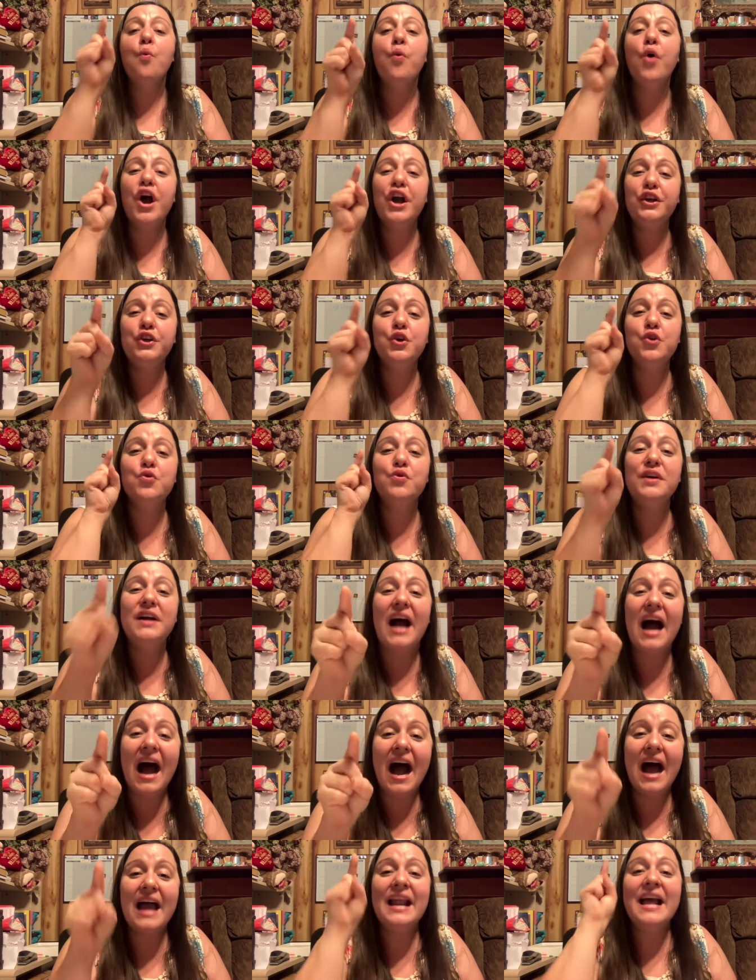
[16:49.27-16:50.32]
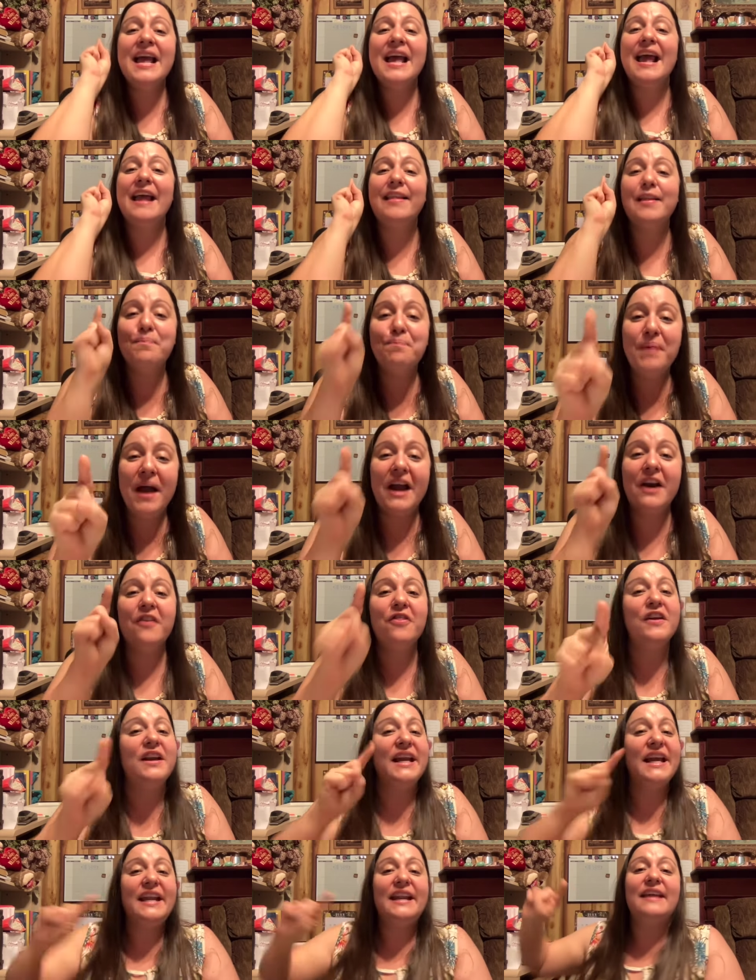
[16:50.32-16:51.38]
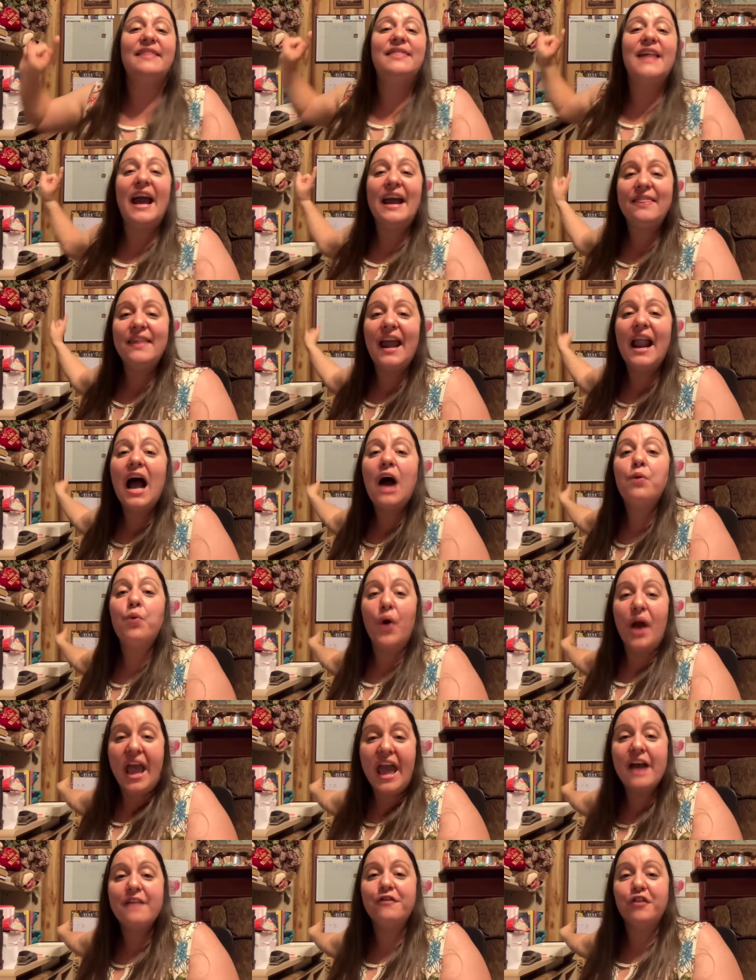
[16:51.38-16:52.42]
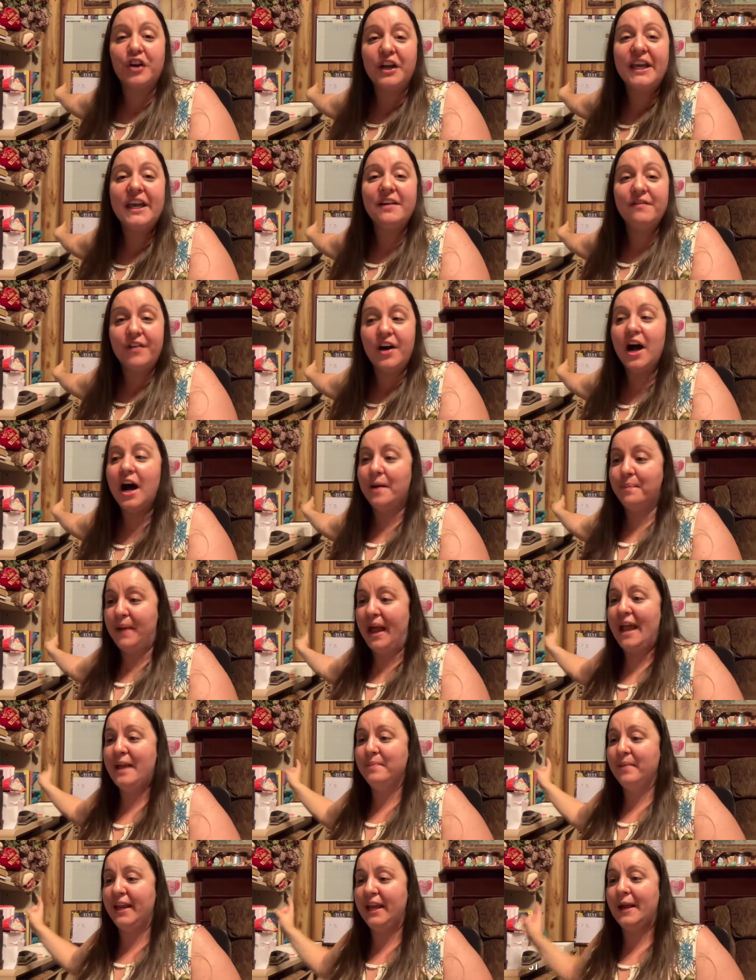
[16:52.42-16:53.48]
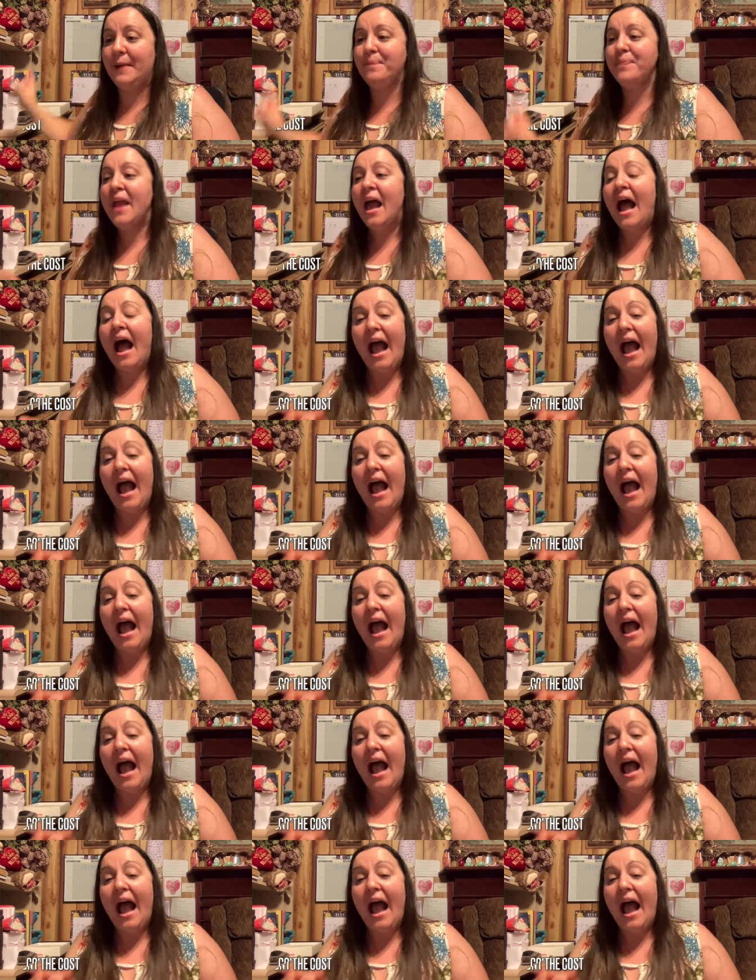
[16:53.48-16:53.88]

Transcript: what you got is better than anything that I will ever give up. Amen.